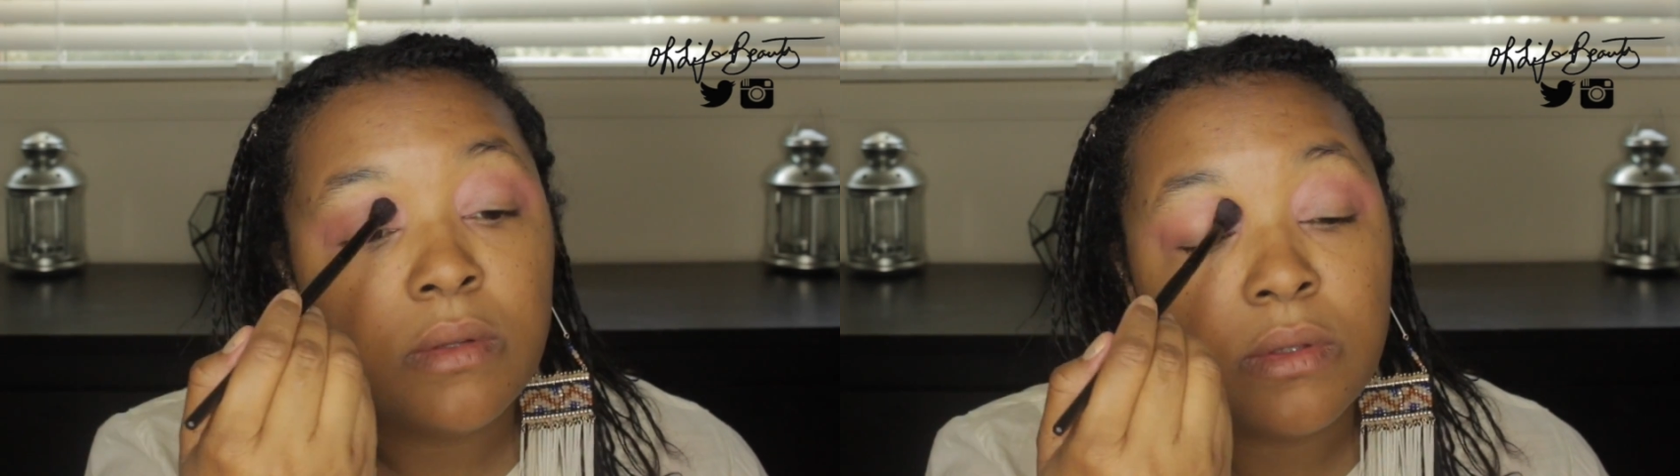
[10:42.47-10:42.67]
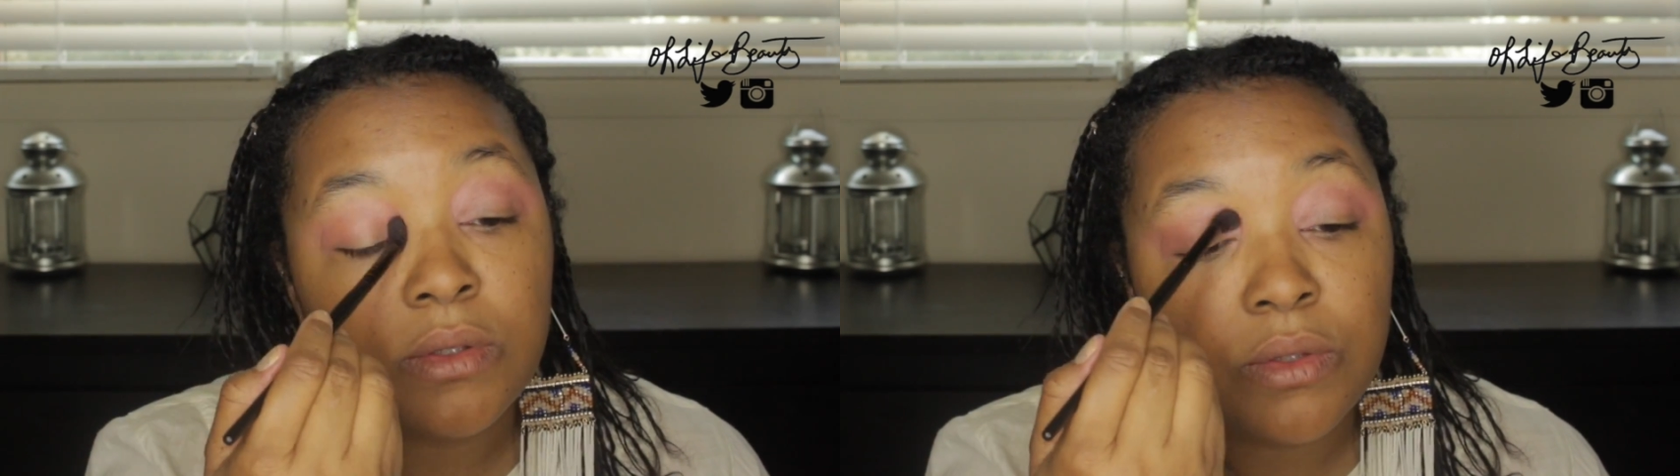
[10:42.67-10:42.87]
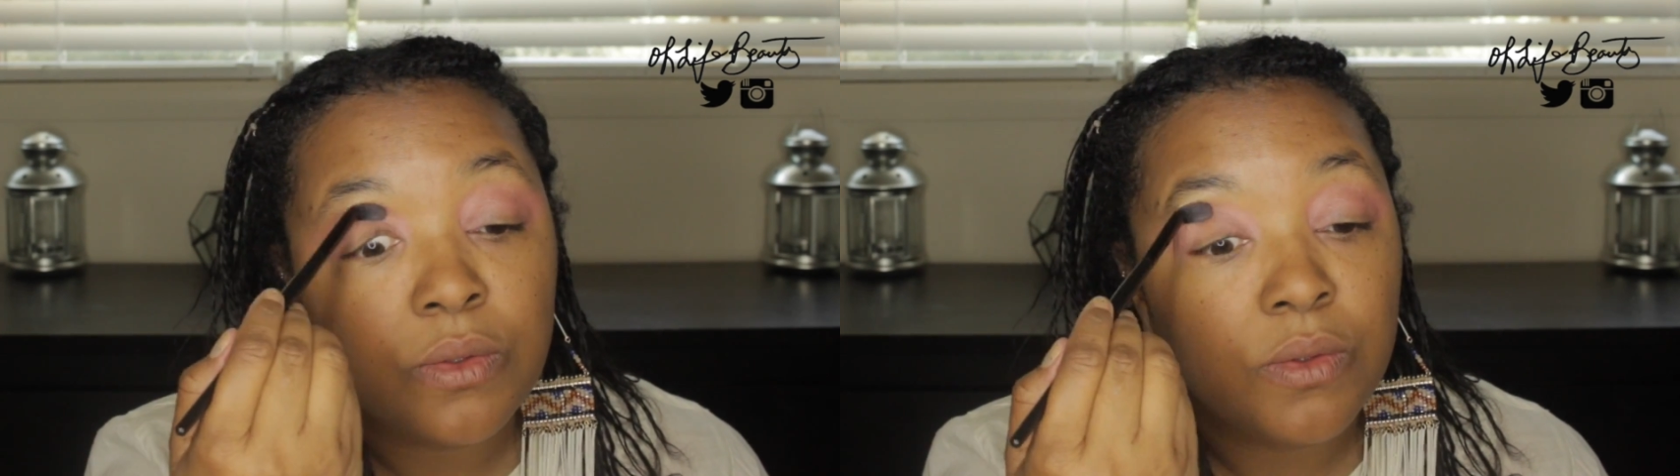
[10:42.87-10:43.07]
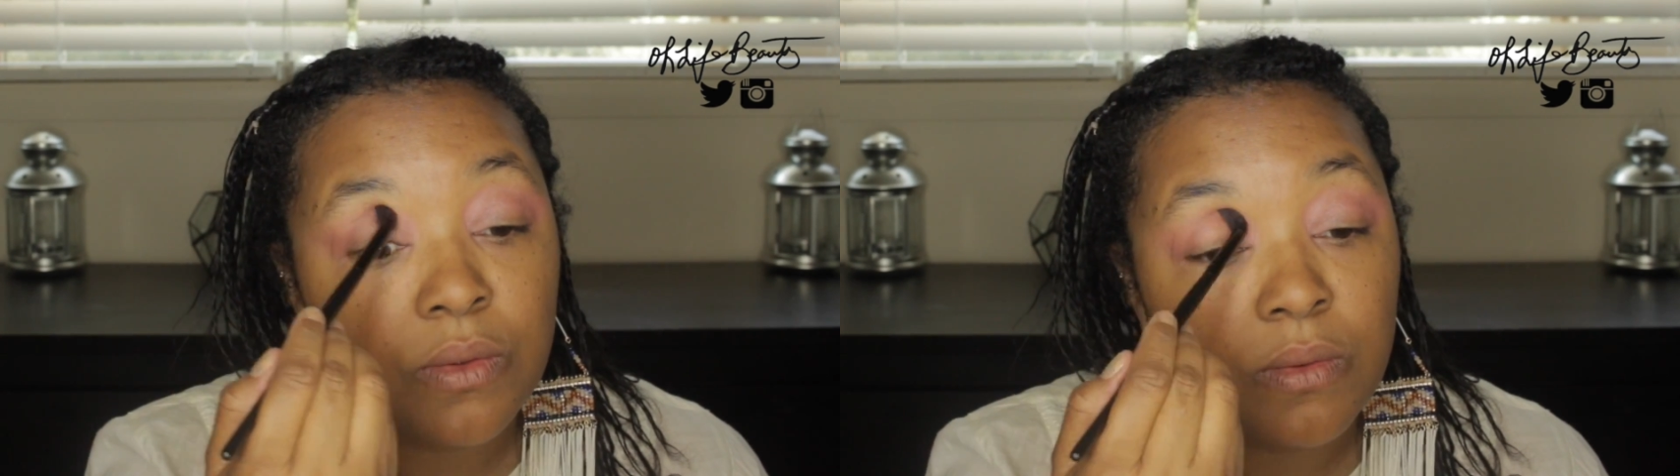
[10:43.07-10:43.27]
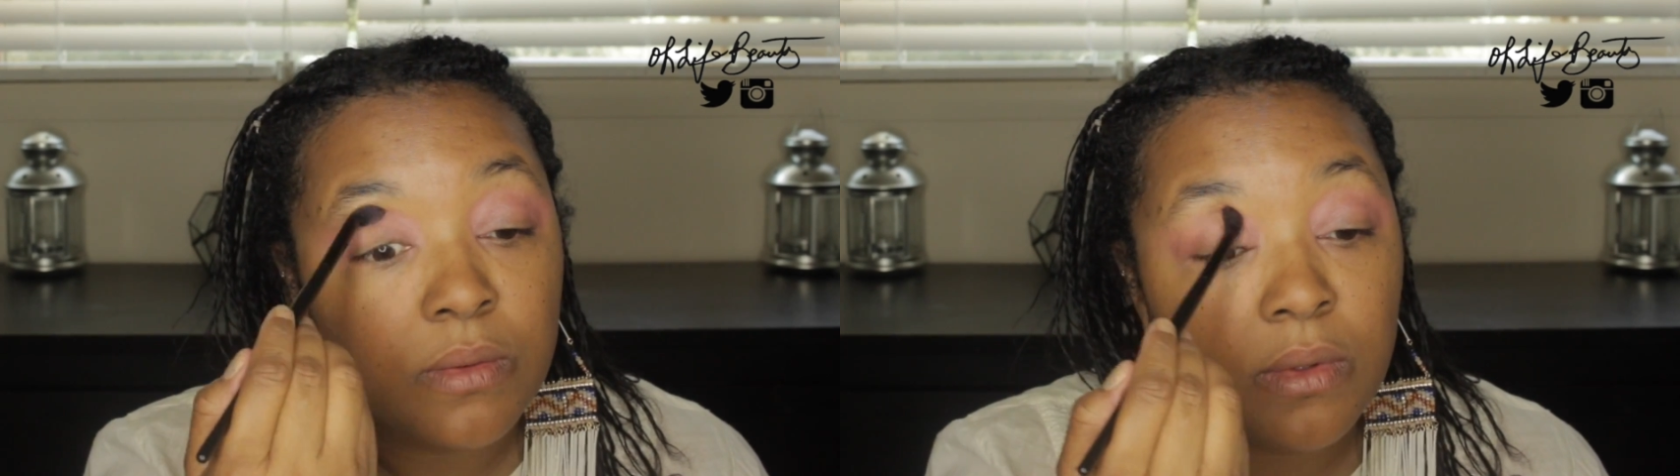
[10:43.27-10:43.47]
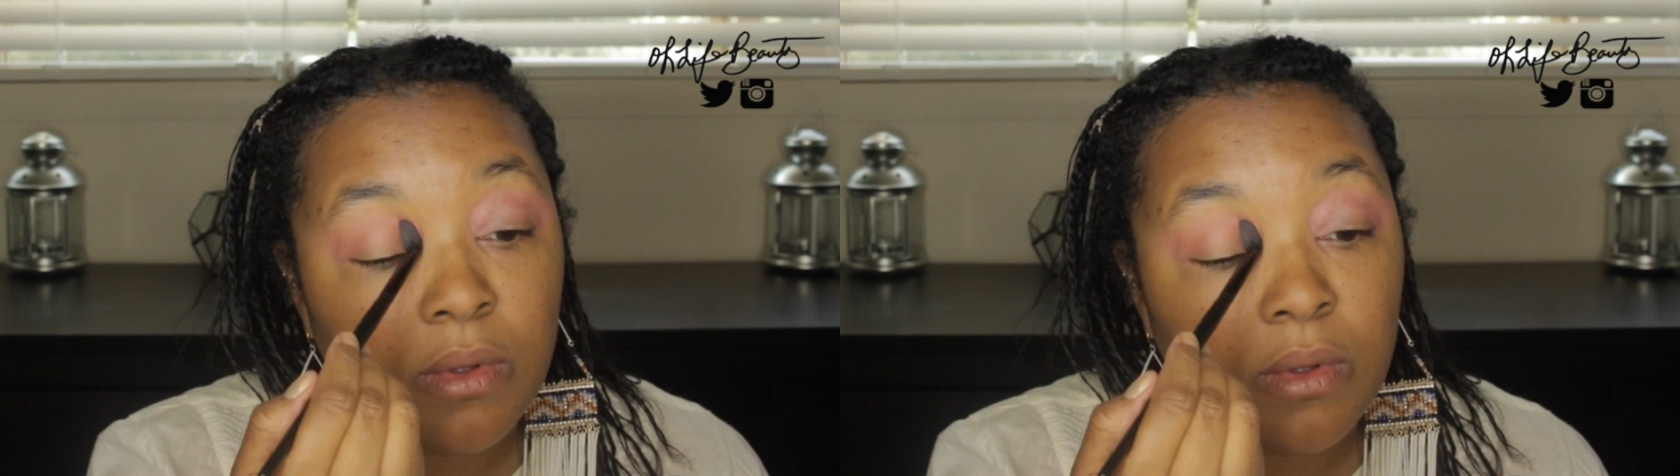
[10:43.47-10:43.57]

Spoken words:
into